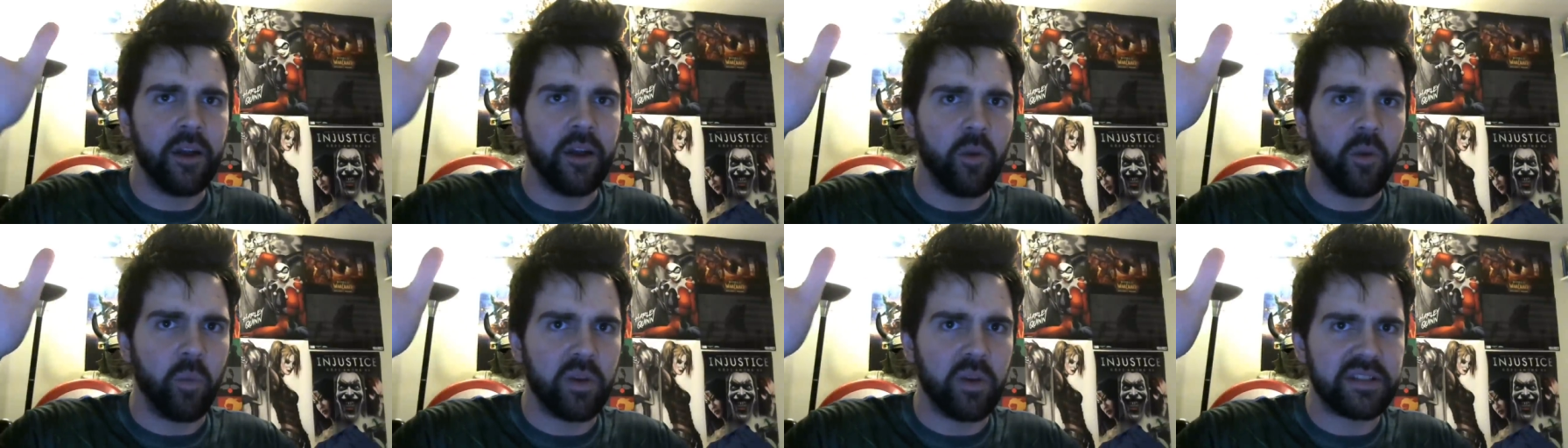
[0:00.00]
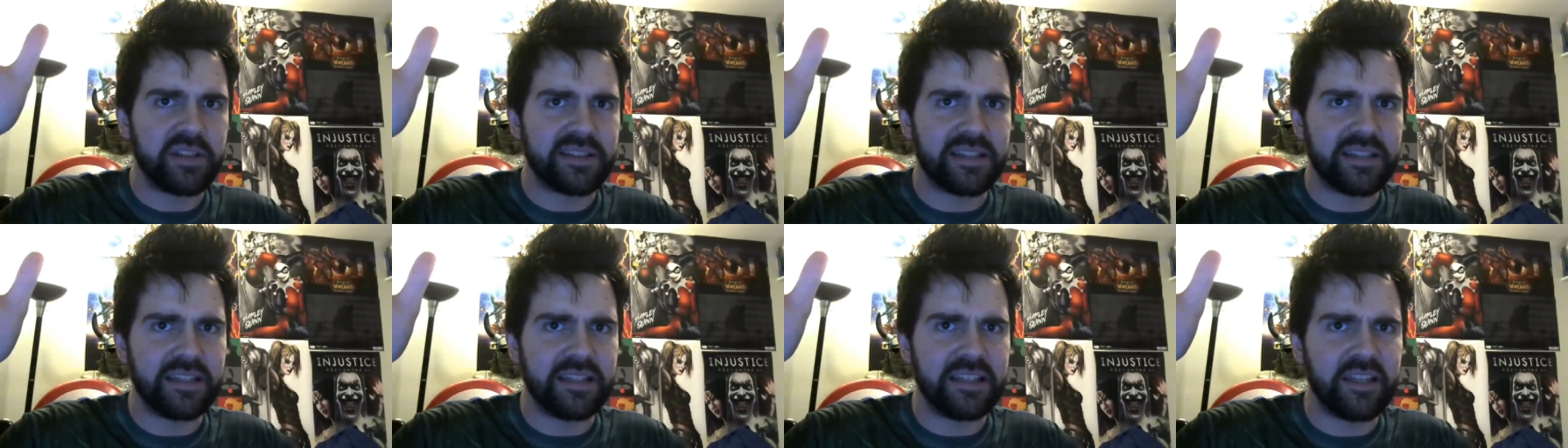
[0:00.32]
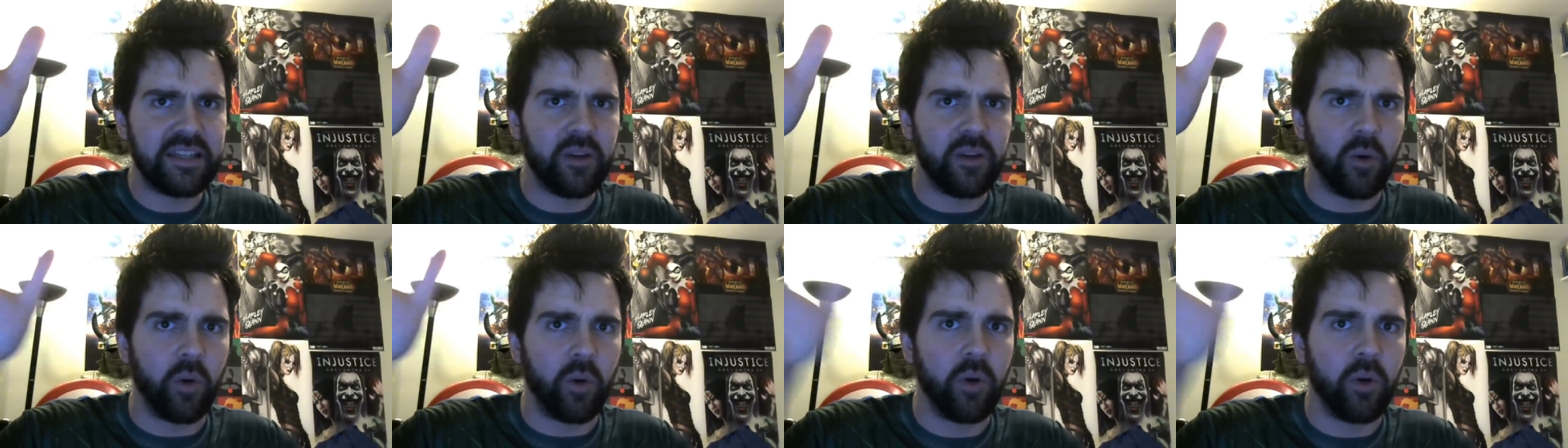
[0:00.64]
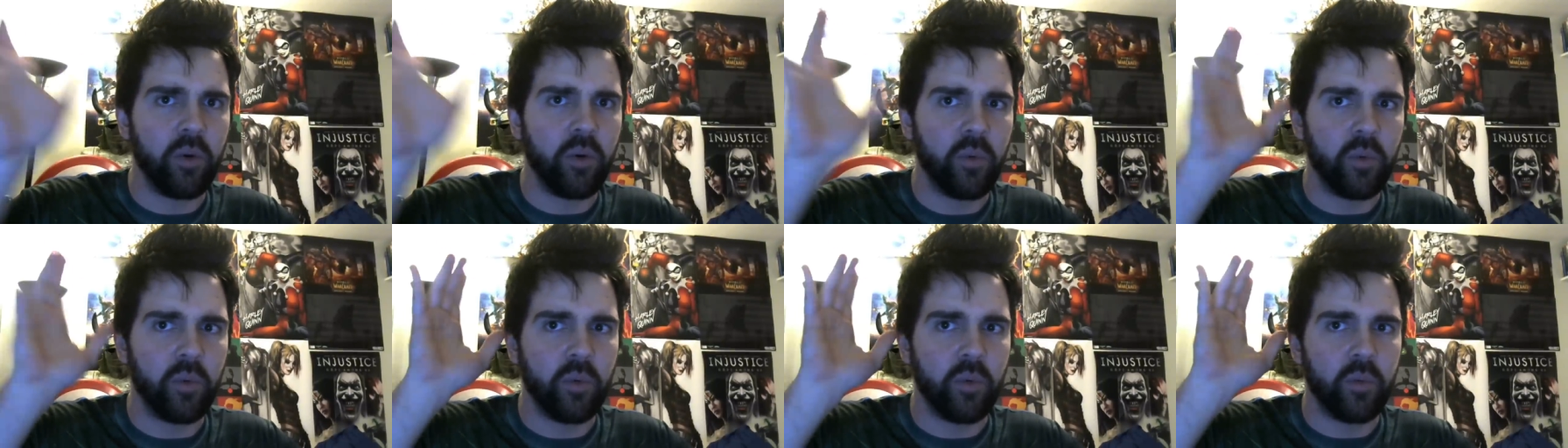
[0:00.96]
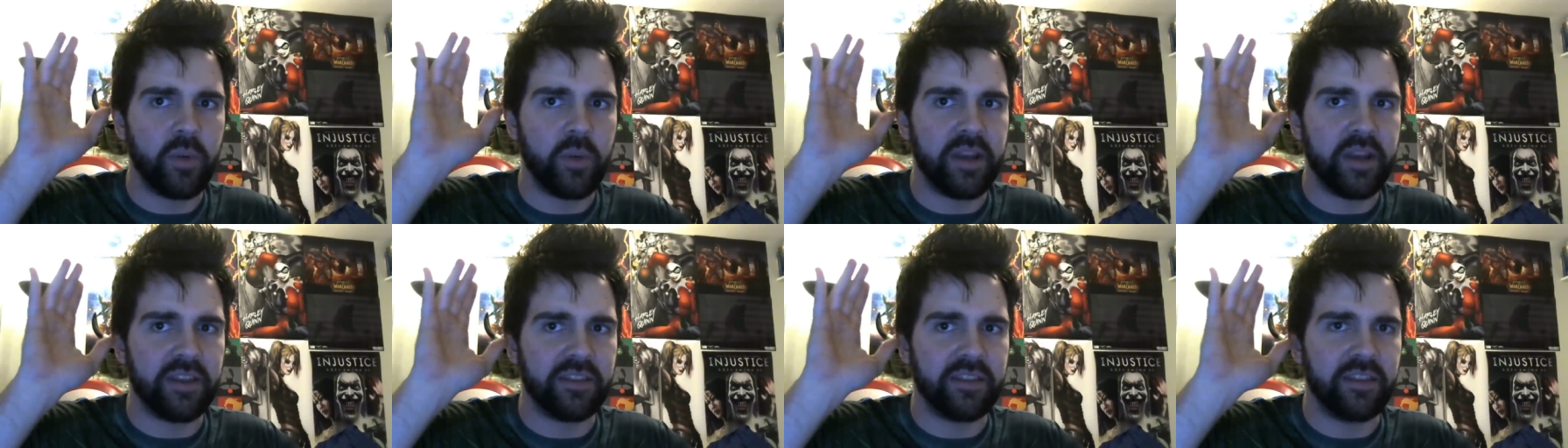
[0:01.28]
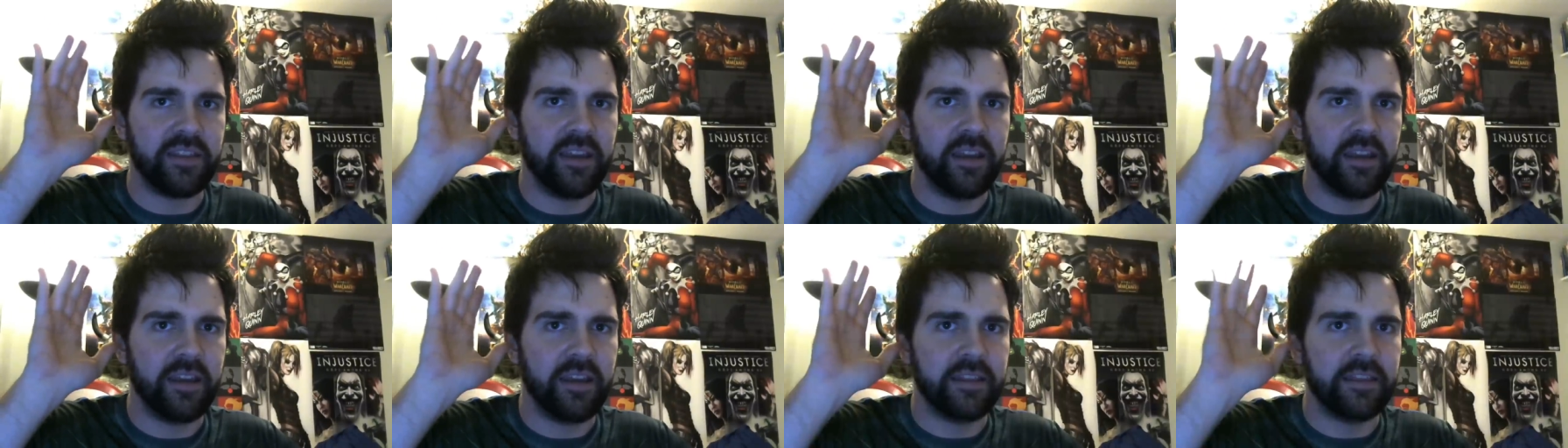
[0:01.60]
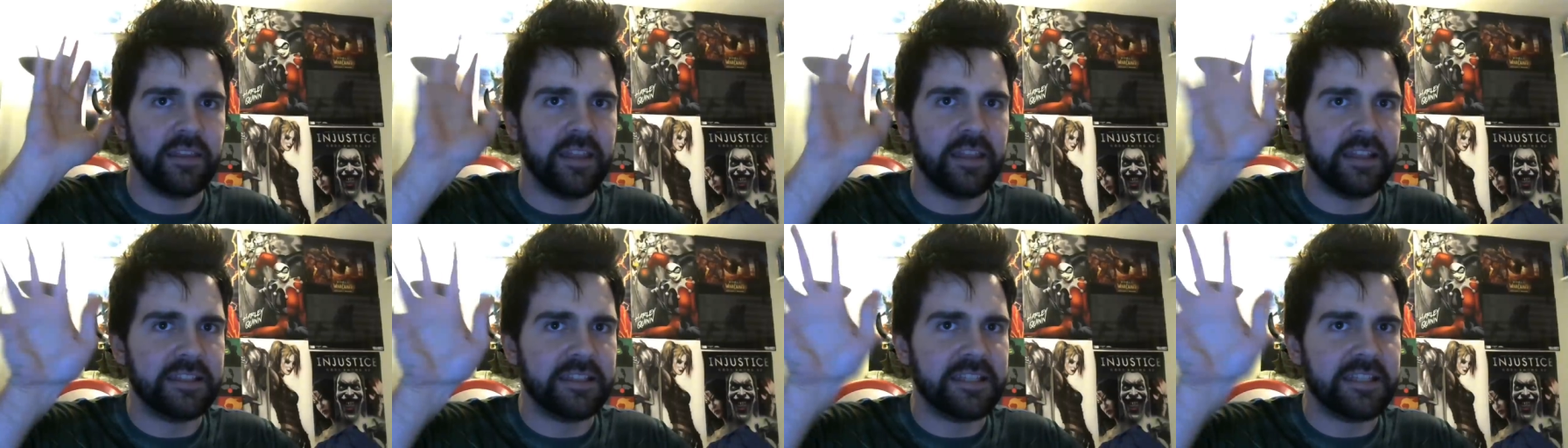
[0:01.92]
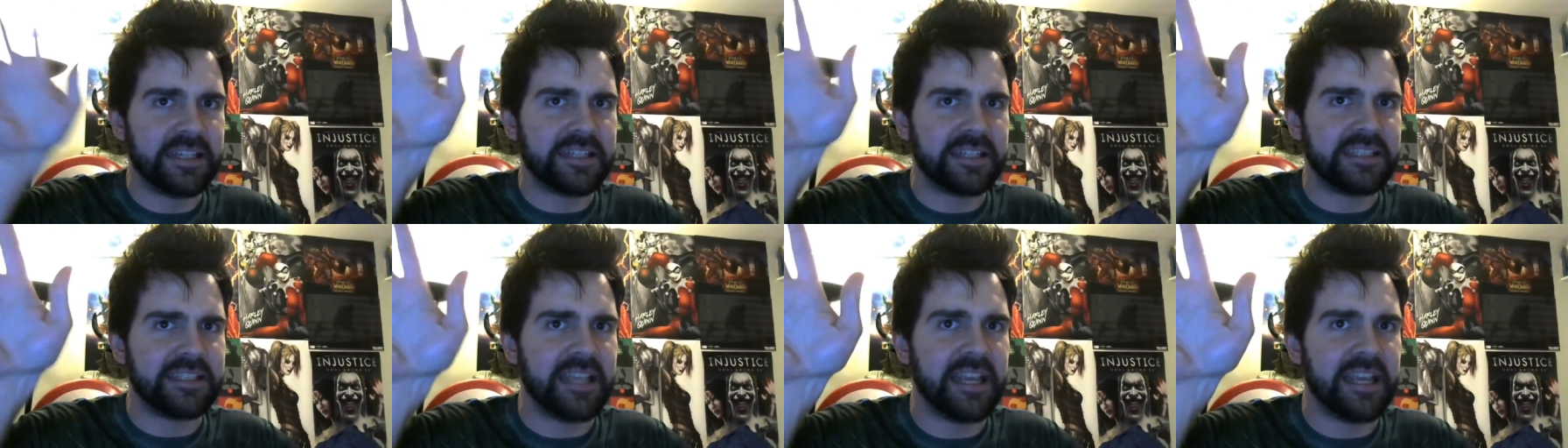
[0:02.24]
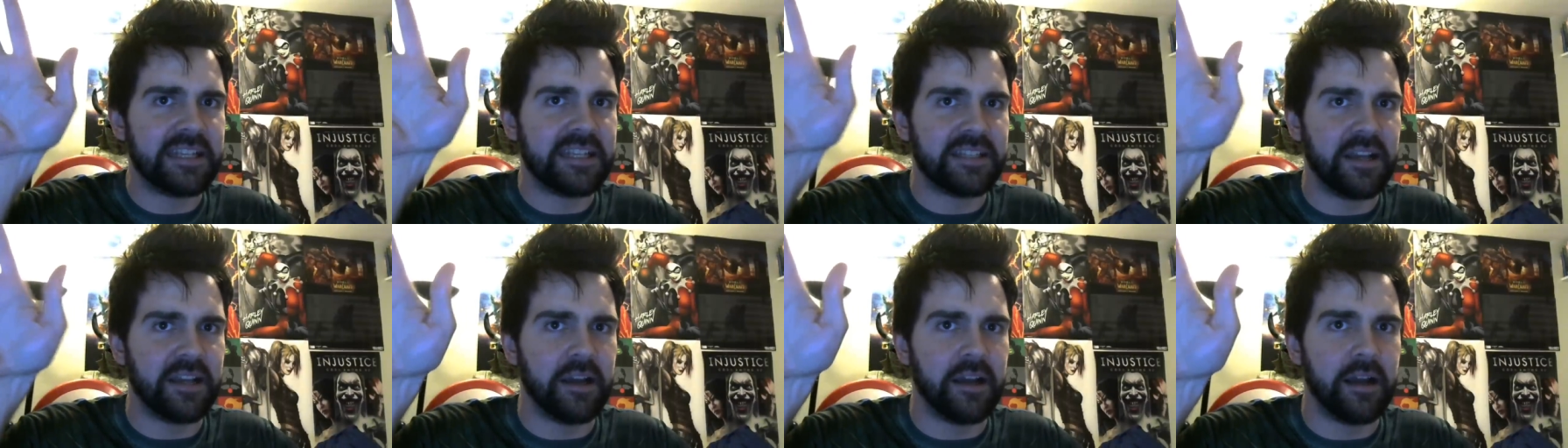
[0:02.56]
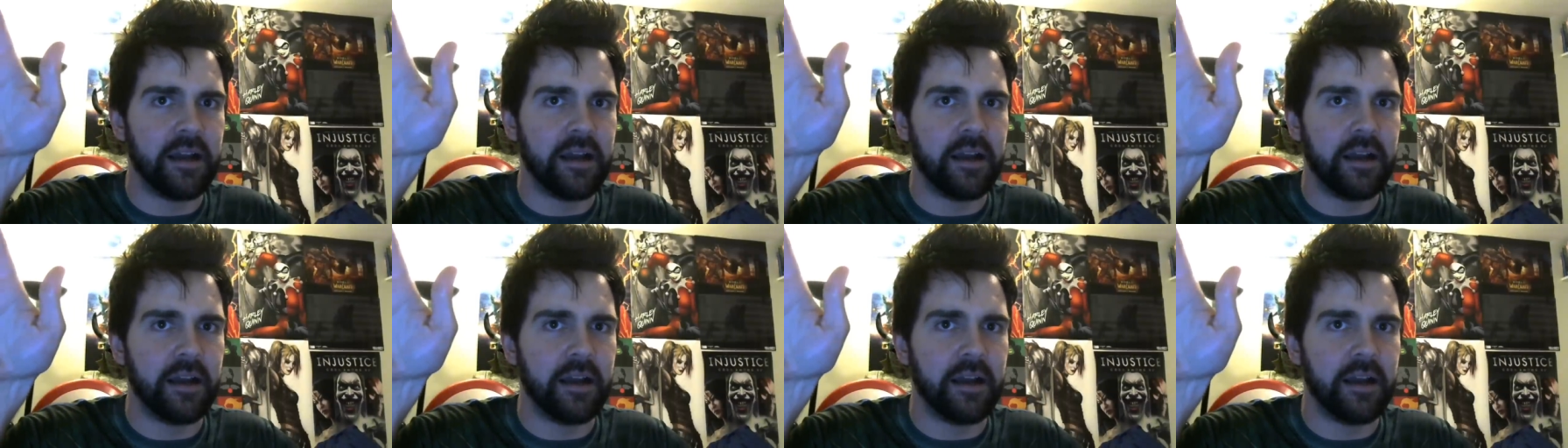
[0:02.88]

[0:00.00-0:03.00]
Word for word: What's the deal with the Dictator?